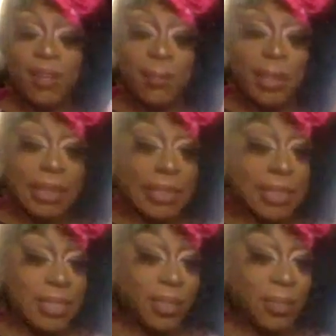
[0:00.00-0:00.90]
But let's
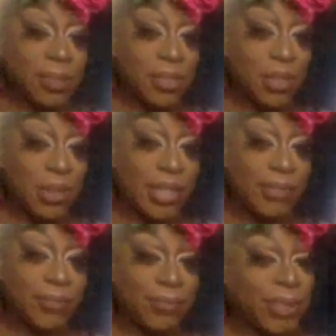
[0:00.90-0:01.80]
continue the story.
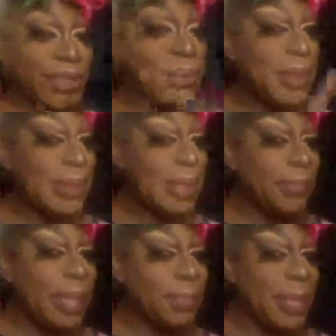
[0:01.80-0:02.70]
Do you think they
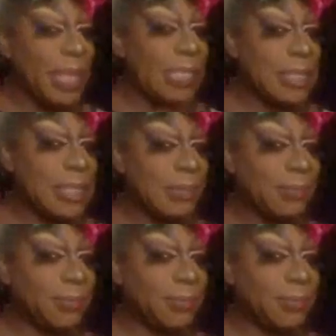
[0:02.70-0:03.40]
made a mess?